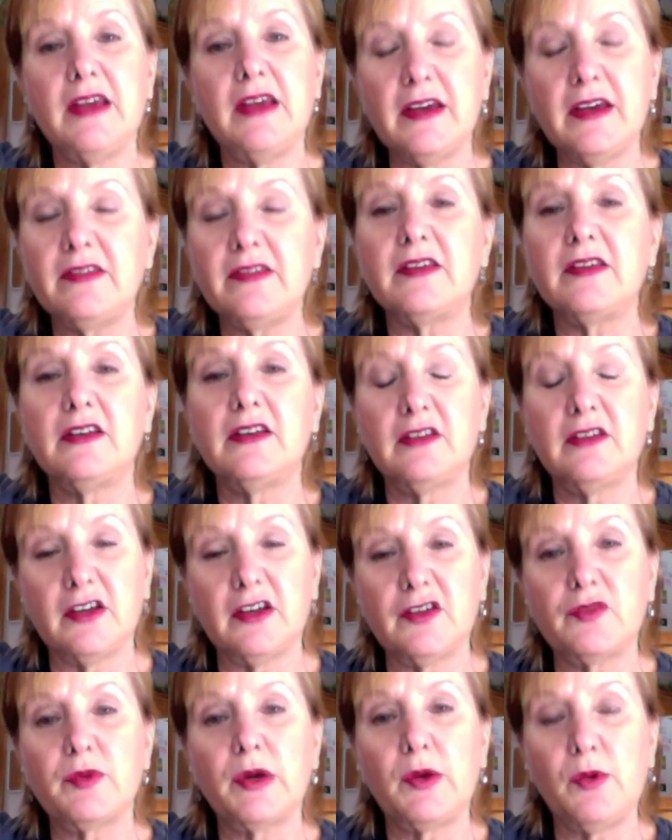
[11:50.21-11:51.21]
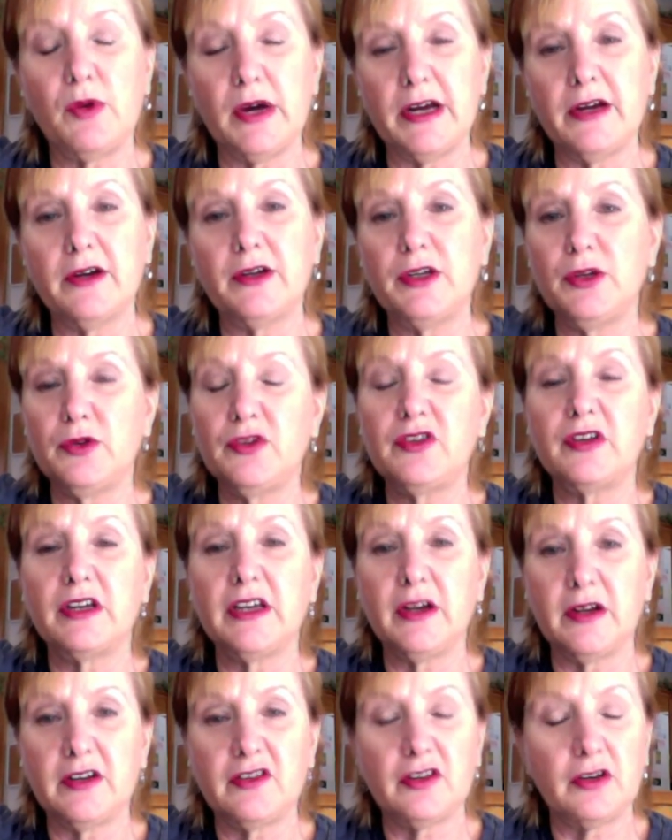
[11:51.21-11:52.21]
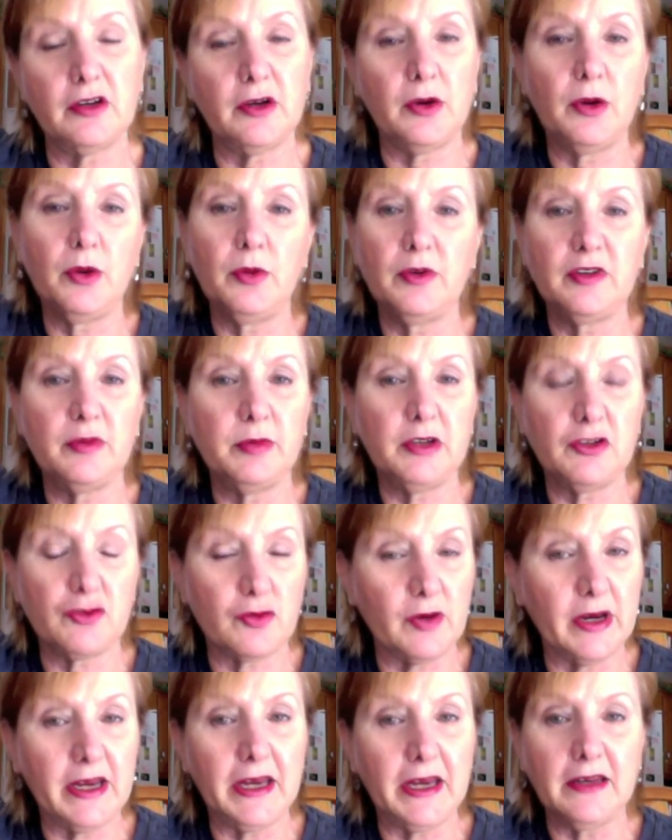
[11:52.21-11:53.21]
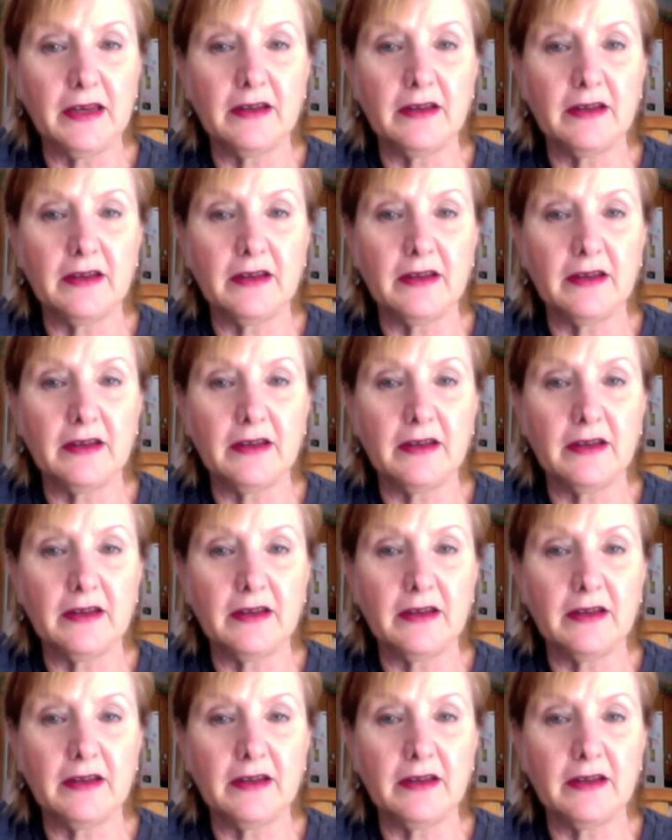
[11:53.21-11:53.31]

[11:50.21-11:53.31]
it does require a commitment if you want to grow a business.